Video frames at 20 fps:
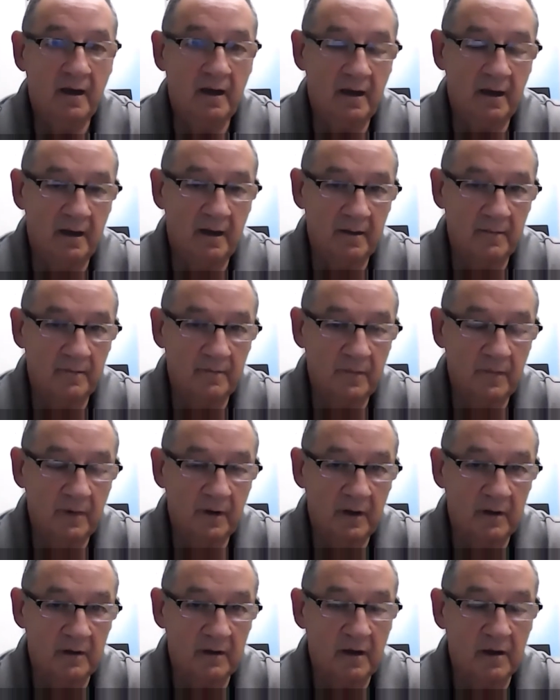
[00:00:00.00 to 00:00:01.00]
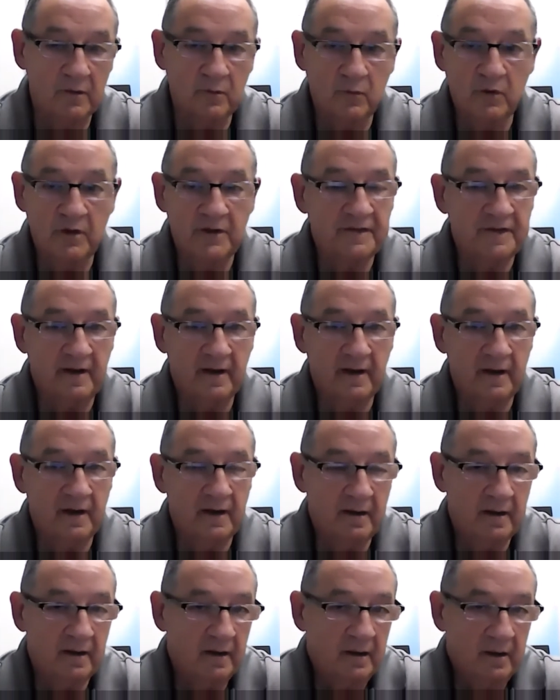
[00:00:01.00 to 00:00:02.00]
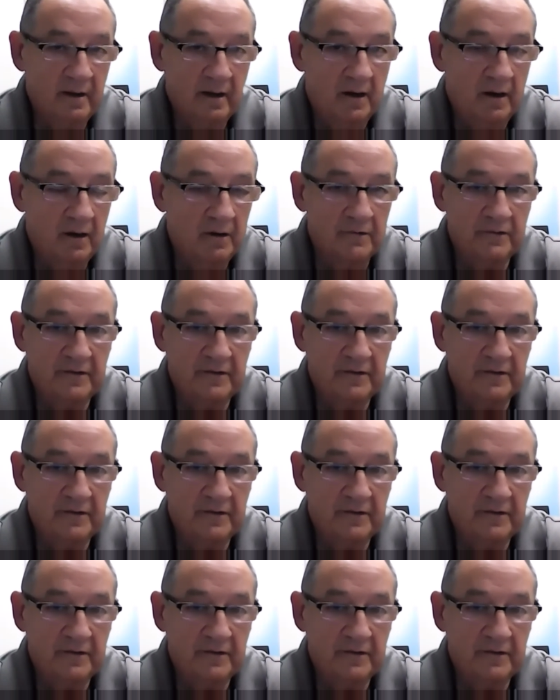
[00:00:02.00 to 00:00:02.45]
Along with all